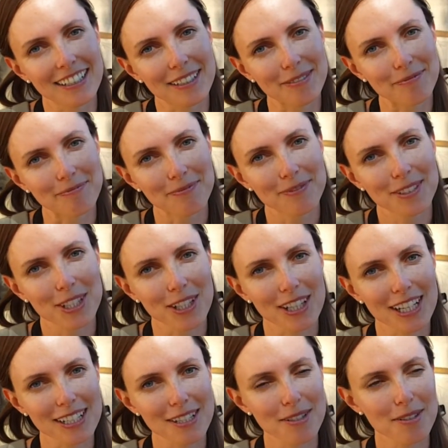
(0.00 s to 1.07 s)

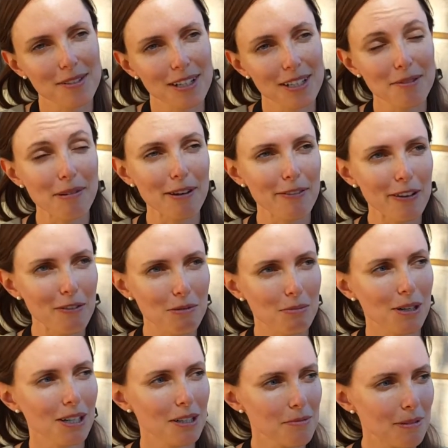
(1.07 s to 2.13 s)
So that's my
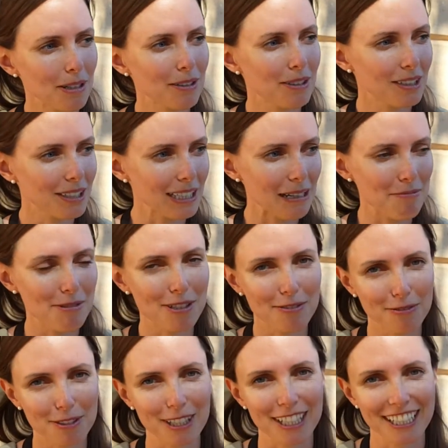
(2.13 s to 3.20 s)
favorite part about
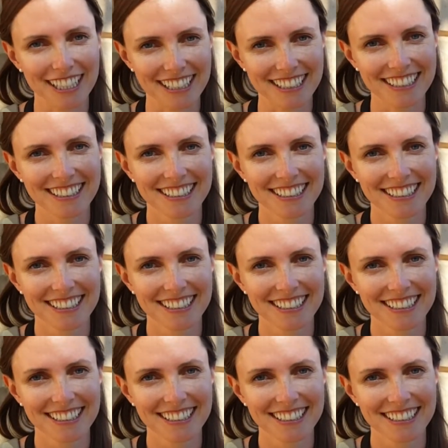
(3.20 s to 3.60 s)
collaborative work.